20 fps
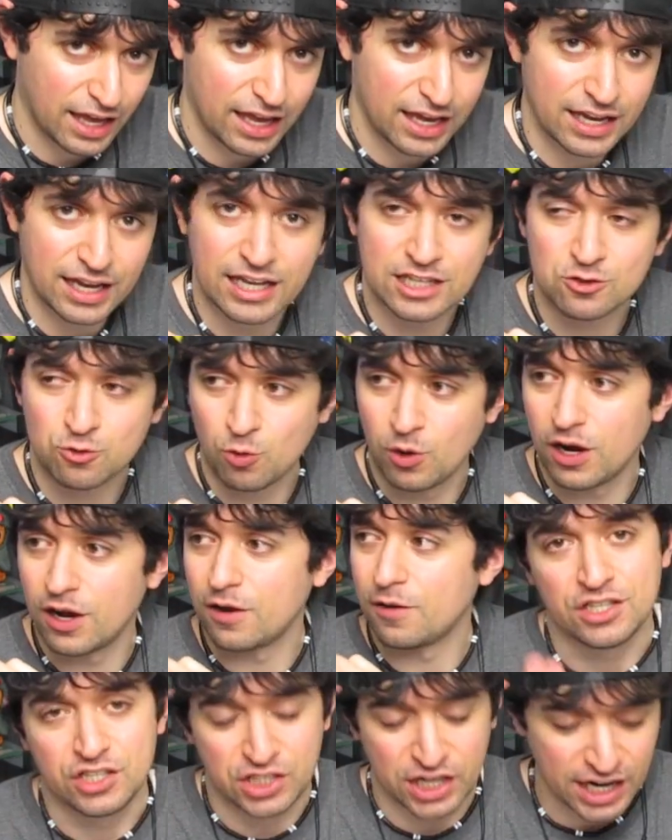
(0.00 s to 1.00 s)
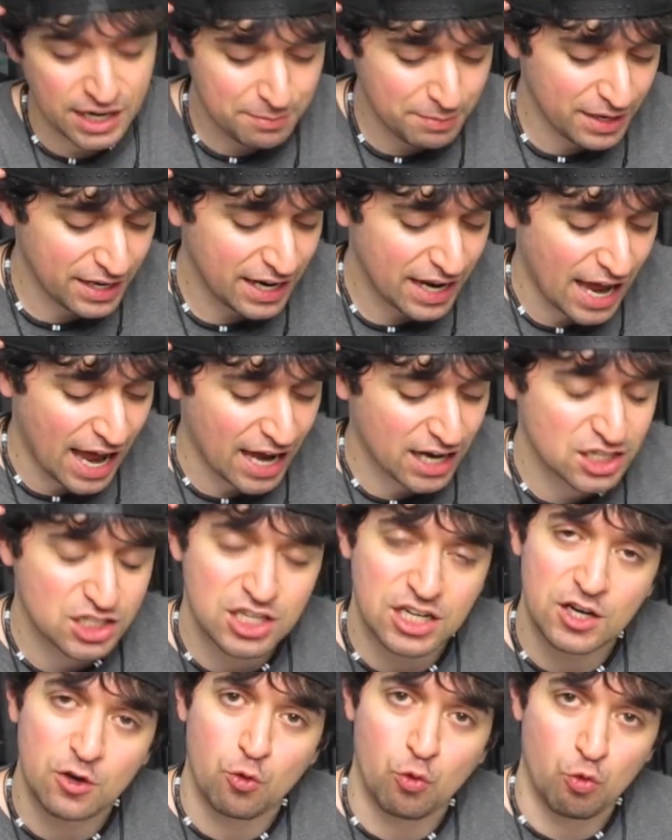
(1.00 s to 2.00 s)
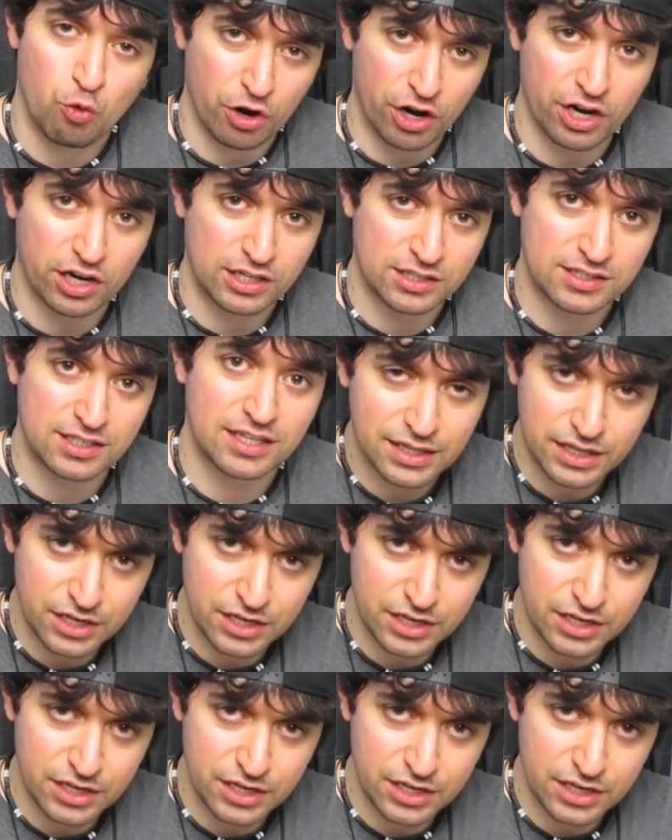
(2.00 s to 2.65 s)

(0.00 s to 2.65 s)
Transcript: And guess what? Jamie actually works